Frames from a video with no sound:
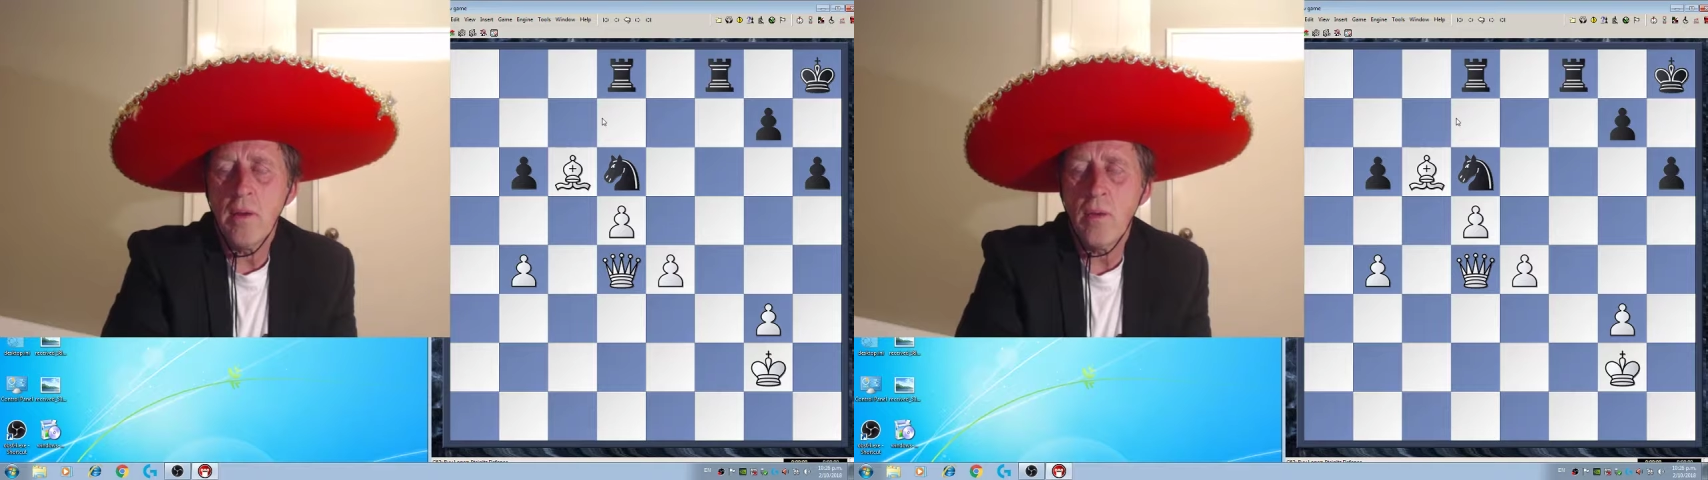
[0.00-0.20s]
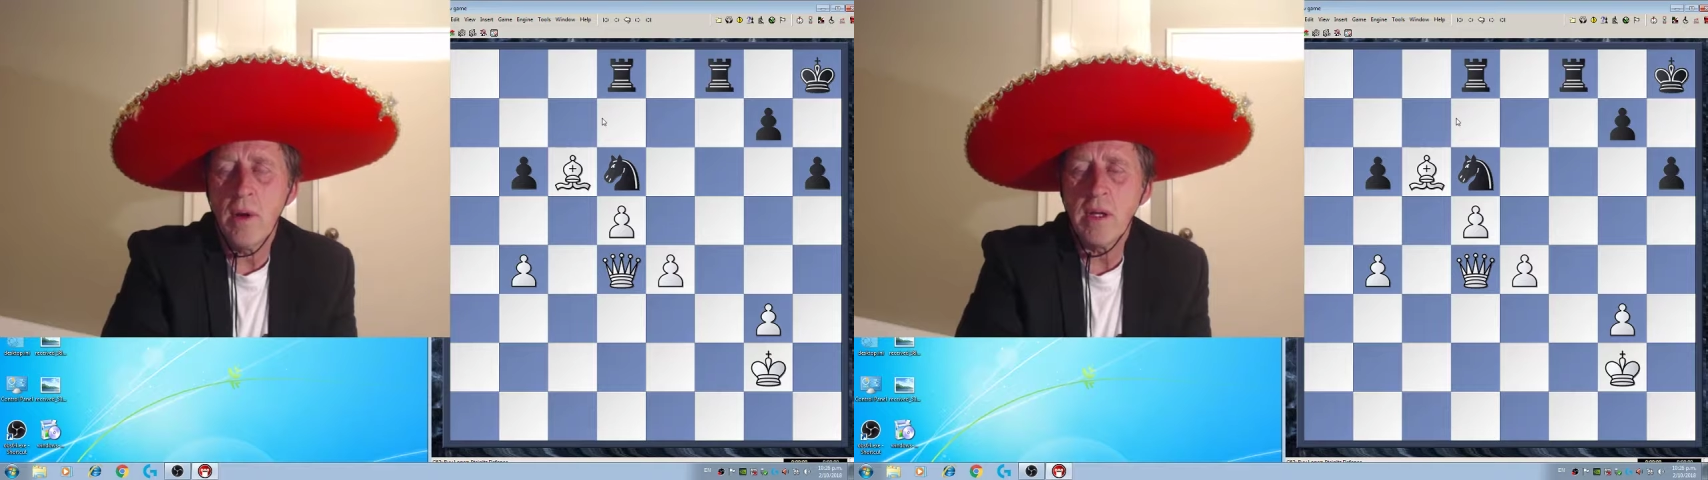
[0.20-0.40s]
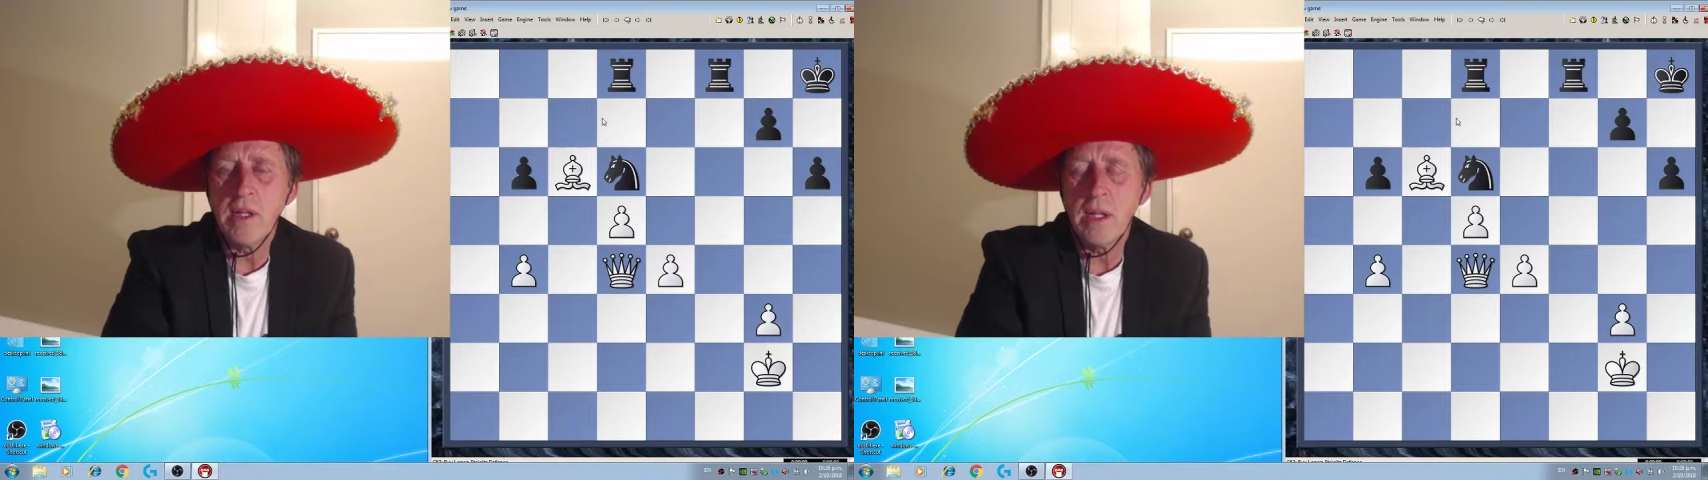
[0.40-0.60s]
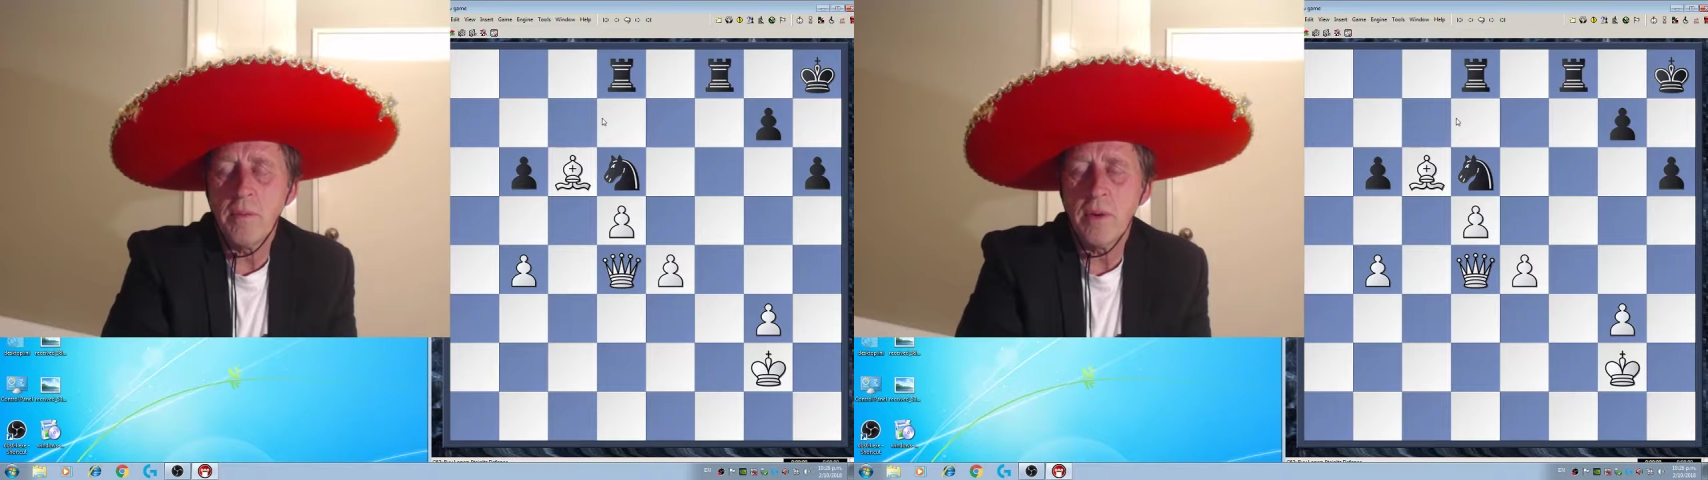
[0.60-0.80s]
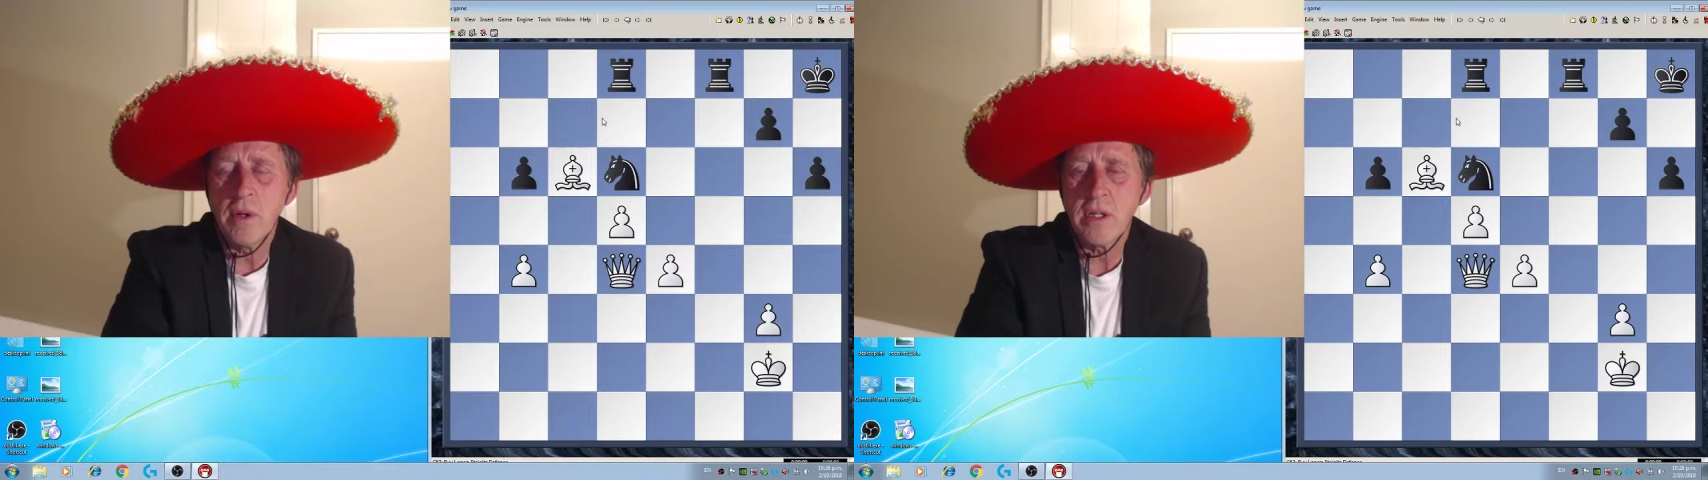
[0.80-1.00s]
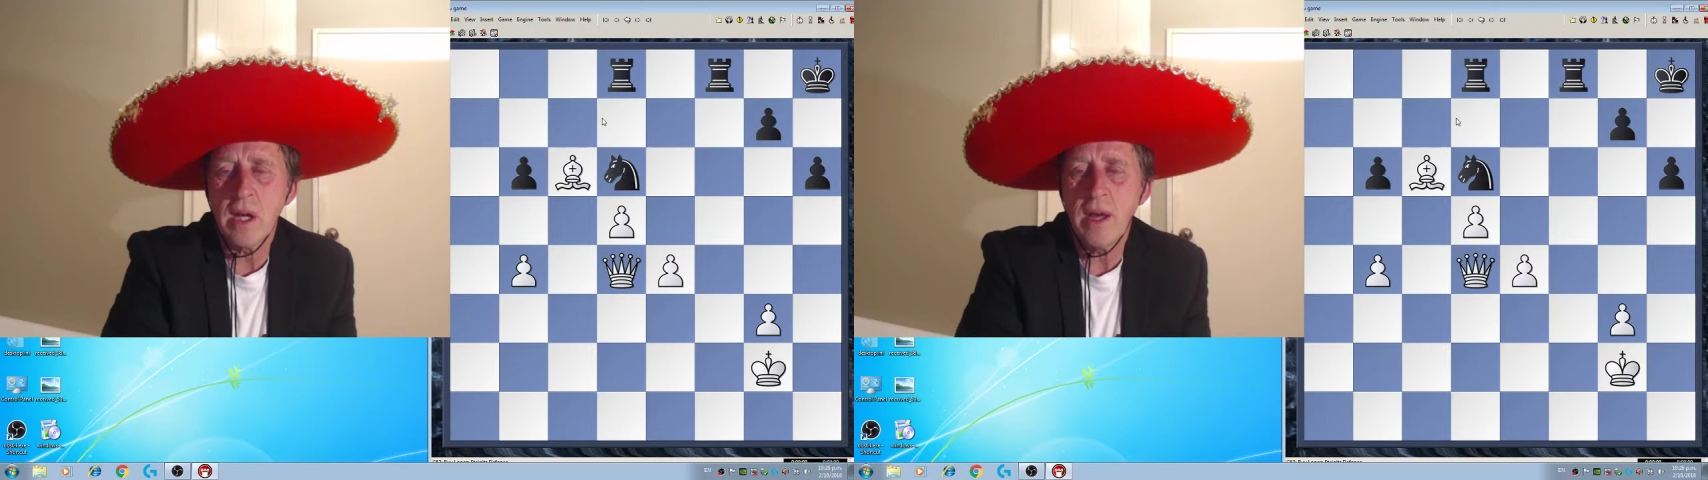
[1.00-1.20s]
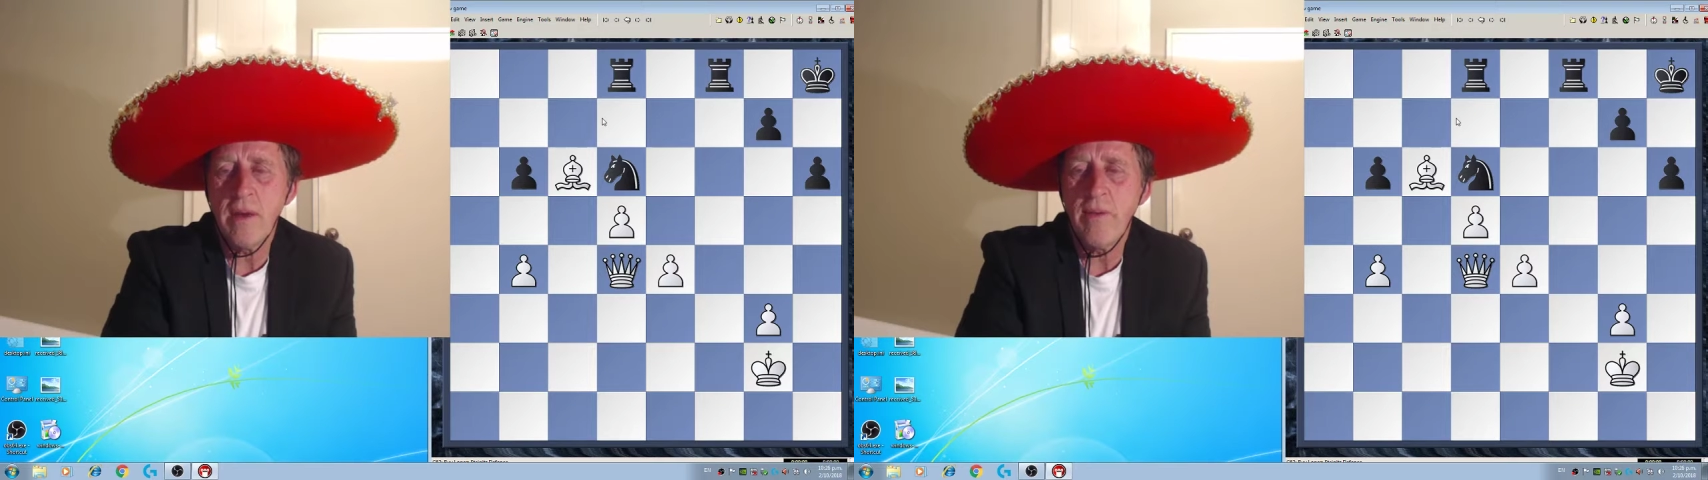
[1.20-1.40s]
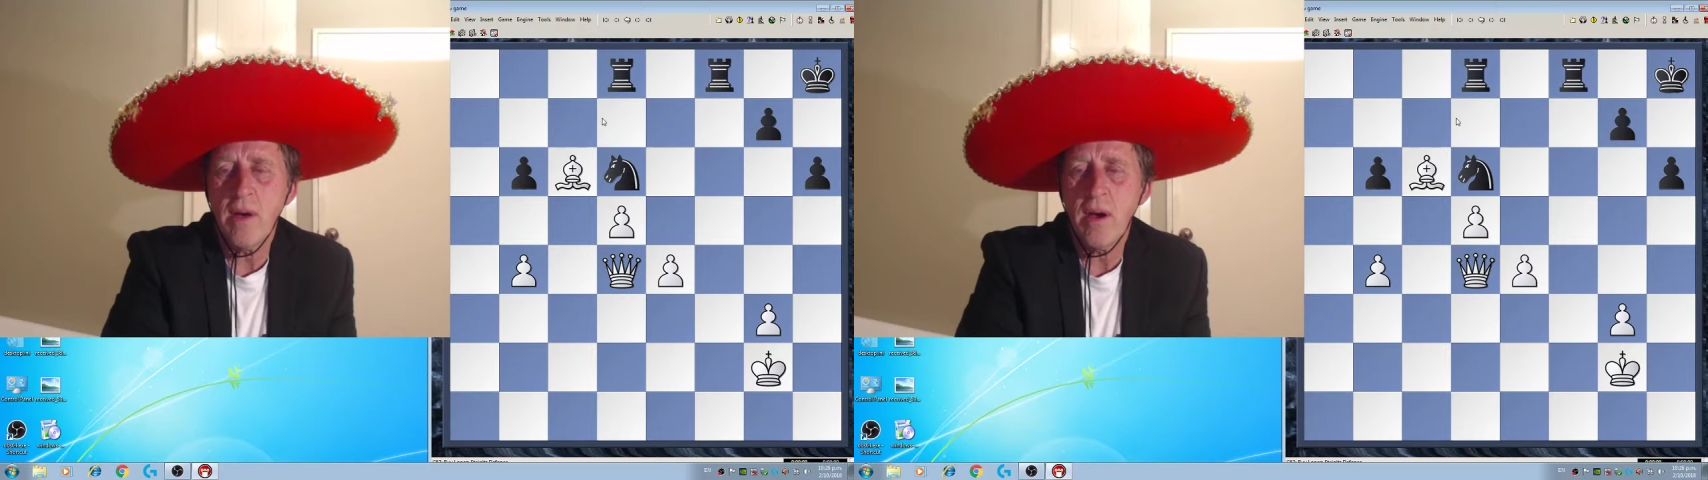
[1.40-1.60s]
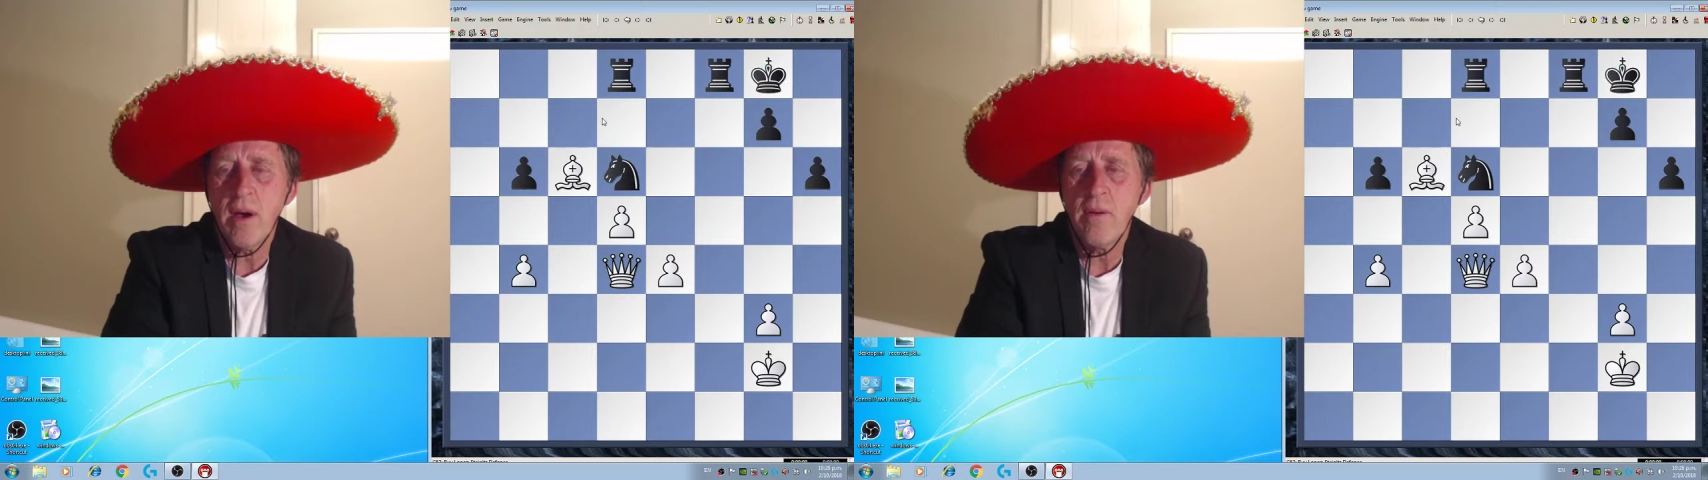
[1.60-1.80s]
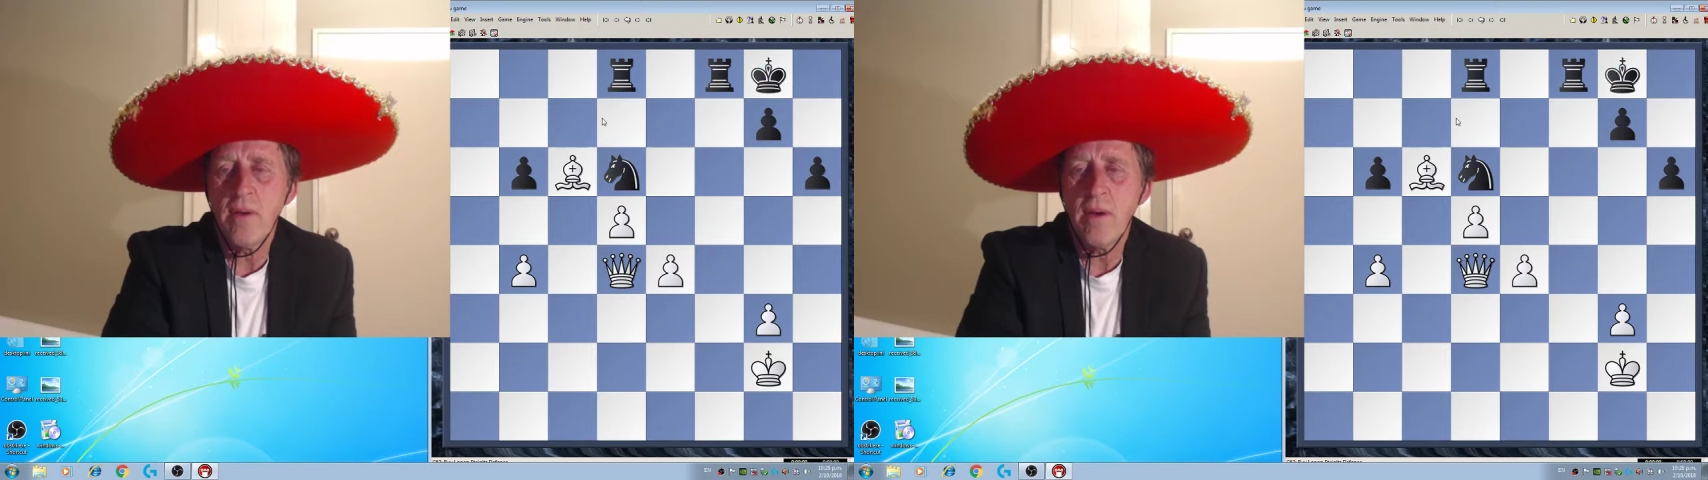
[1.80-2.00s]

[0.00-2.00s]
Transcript: wanting to push e5,